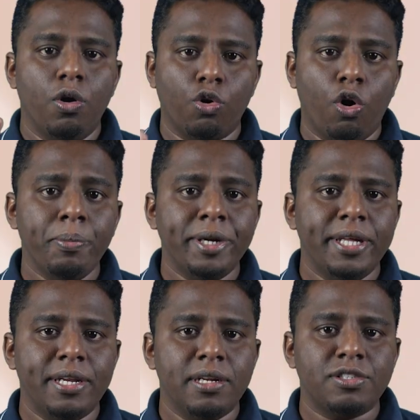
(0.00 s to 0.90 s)
Raw
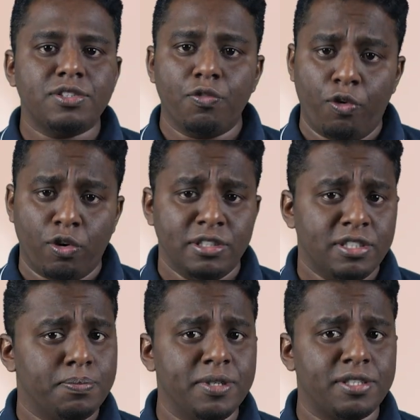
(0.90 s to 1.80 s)
materials for
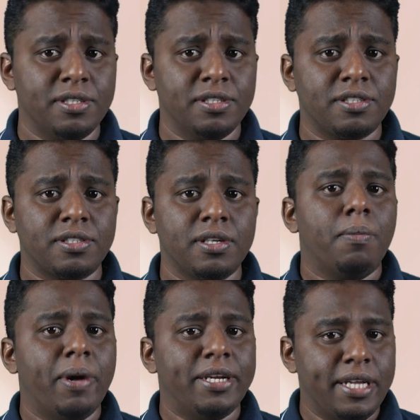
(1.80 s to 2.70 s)
this business
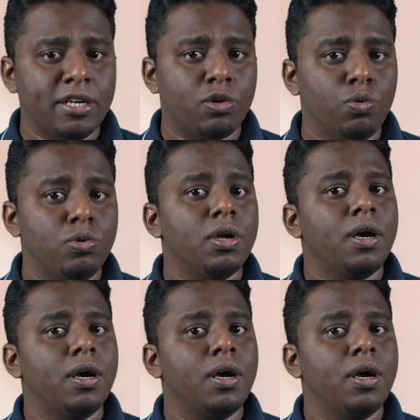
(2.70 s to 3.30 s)
might include